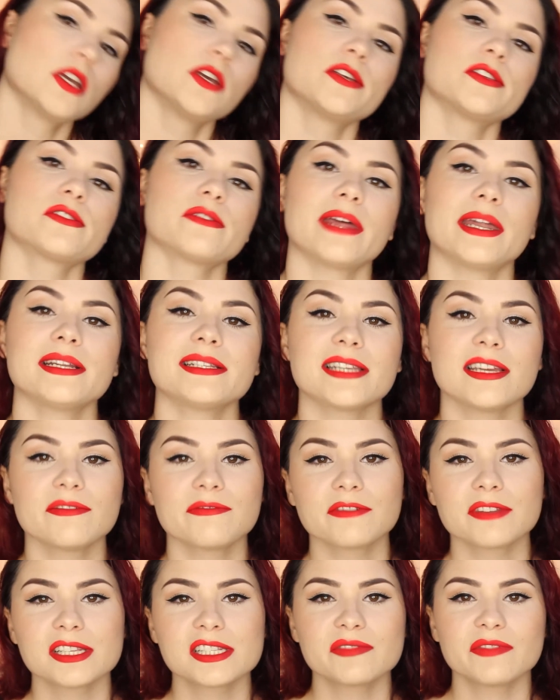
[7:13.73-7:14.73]
So that is it
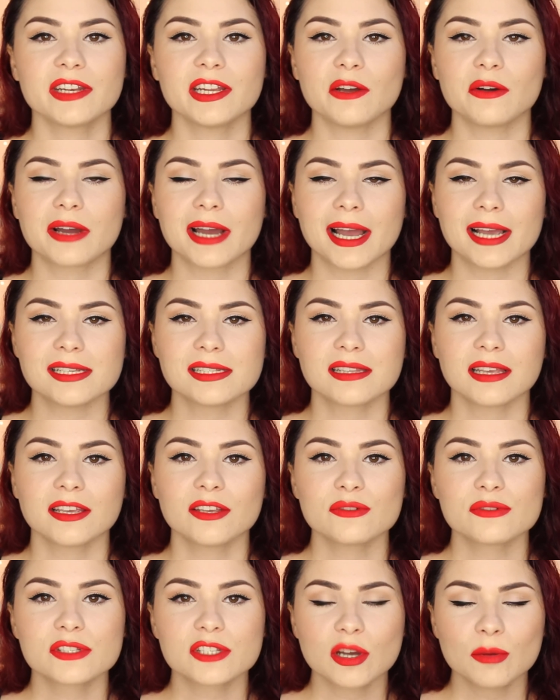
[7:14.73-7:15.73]
for this video, guys.
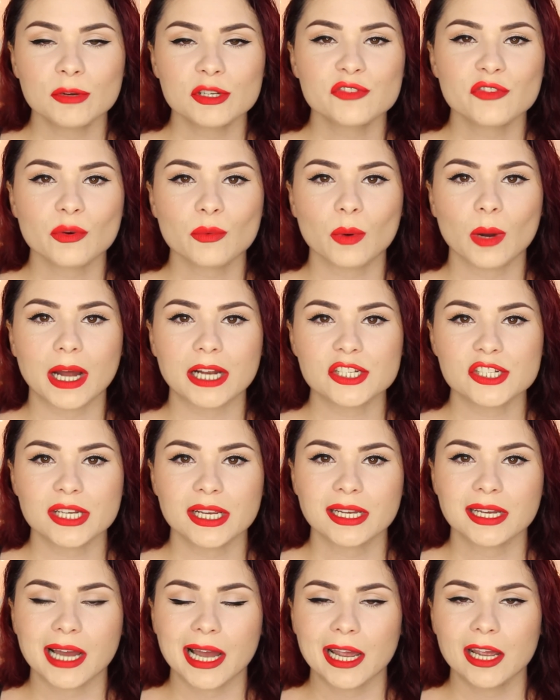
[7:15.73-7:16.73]
Thank you so much for
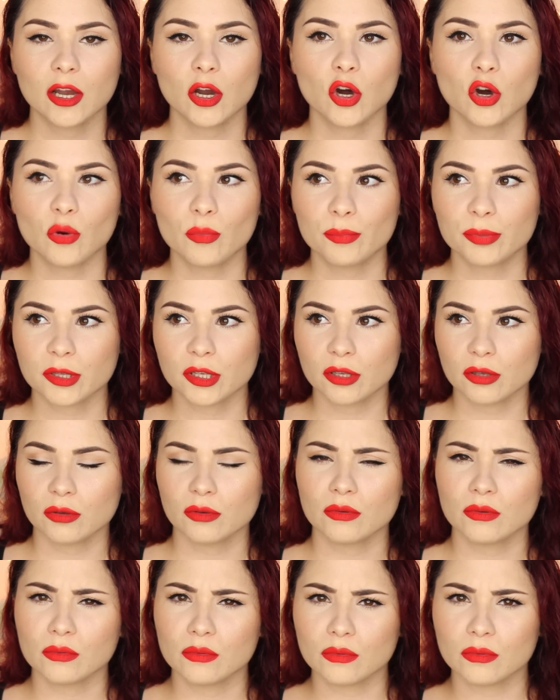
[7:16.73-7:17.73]
watching. I hope
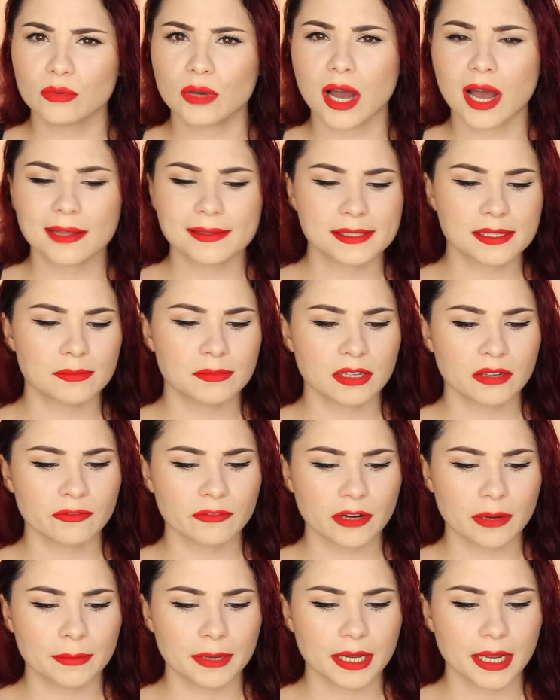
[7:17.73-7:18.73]
you got something
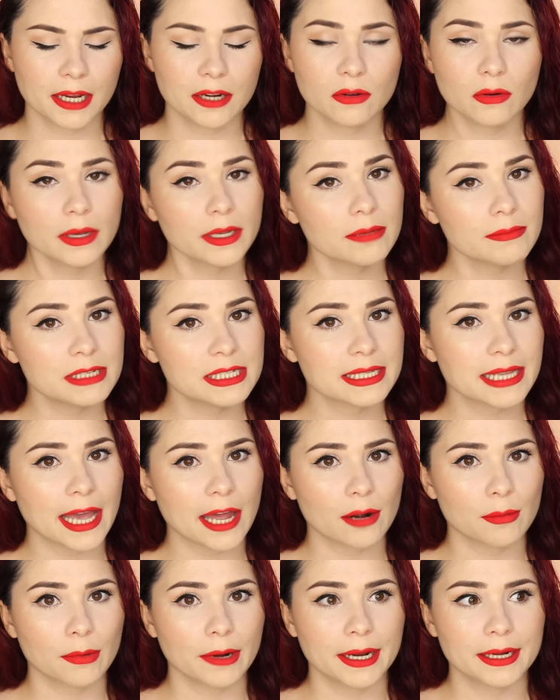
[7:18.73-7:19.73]
from it. I know I can be
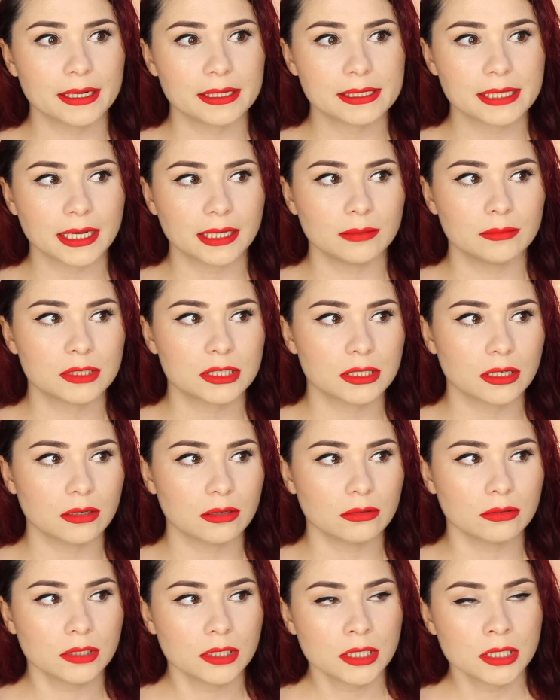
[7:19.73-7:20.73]
scatterbrained at times,
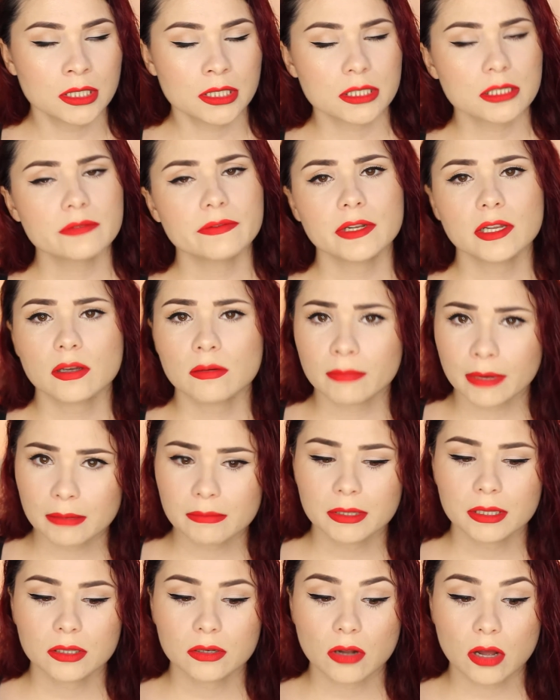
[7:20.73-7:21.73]
so this video might
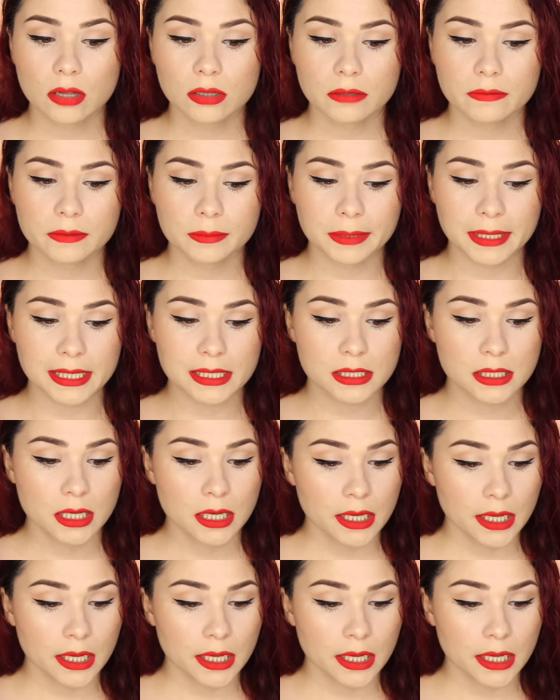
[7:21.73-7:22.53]
be a little all over the place.